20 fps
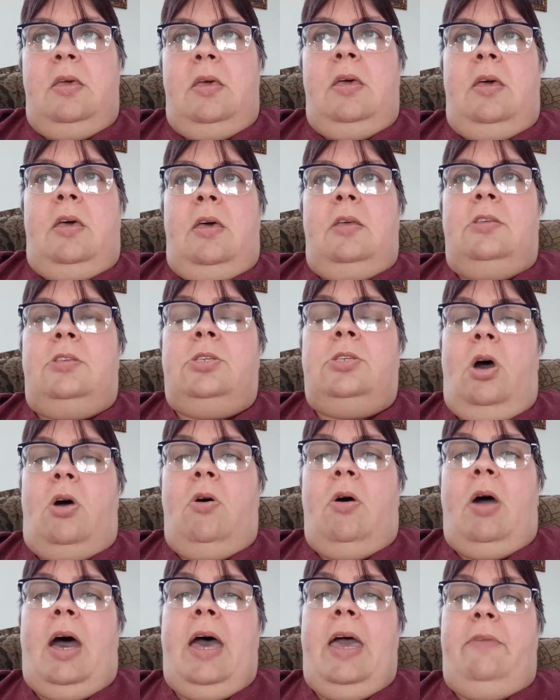So
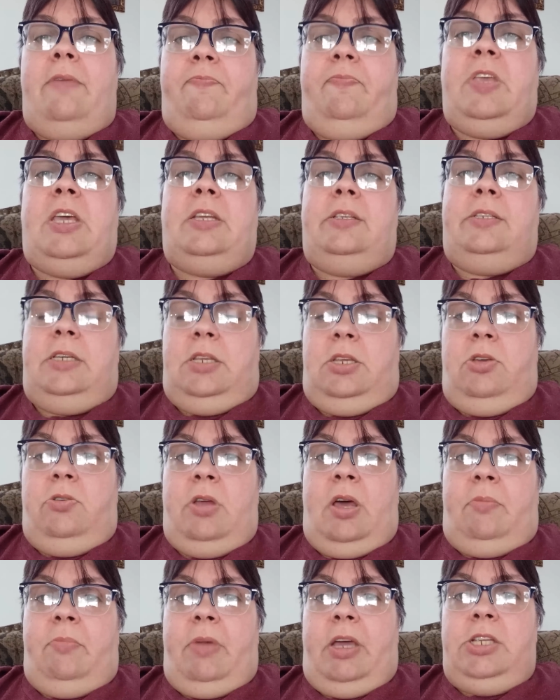I continued
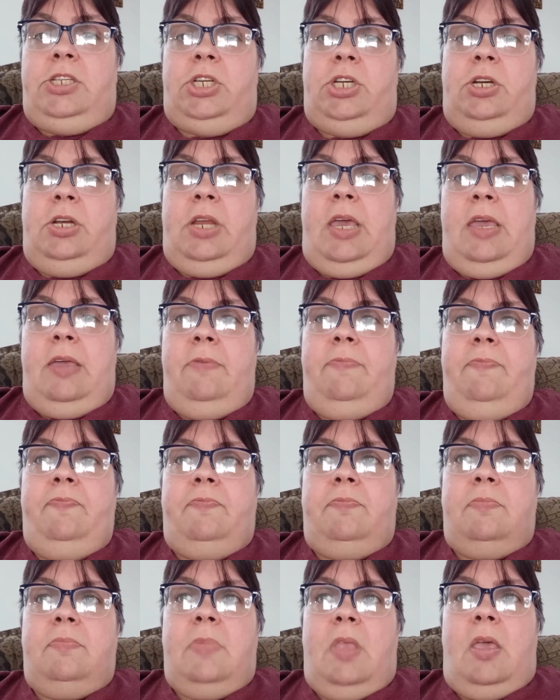on my journey.
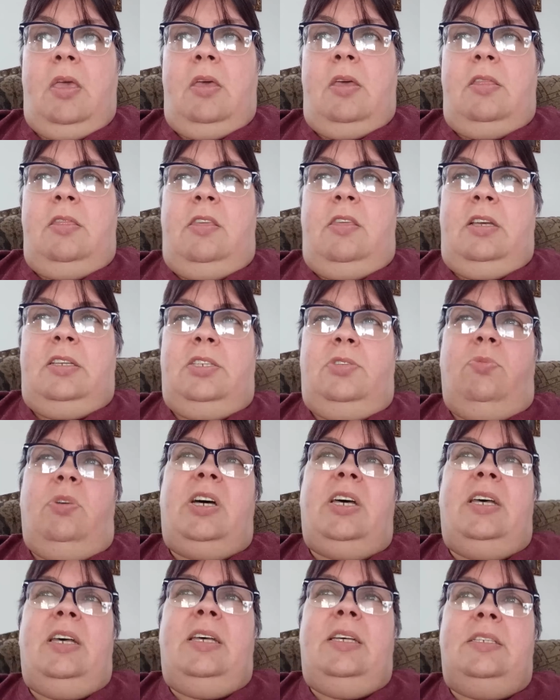This
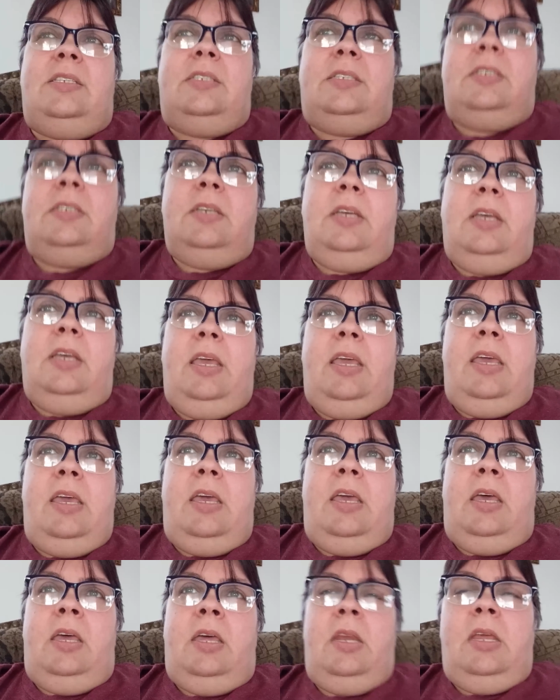was
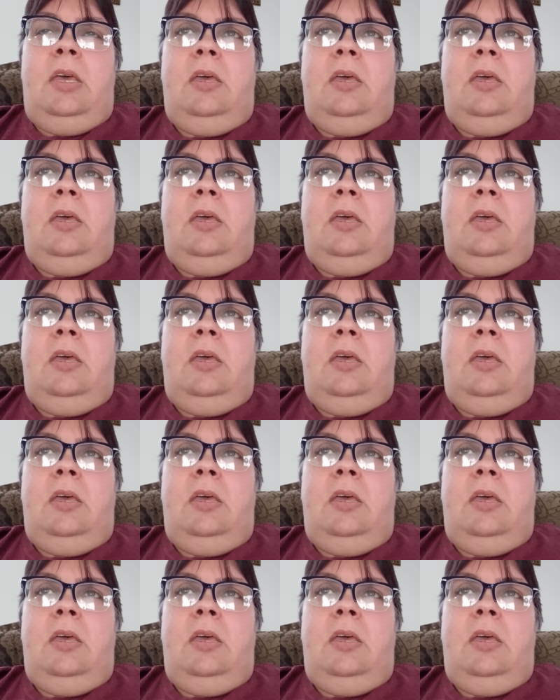in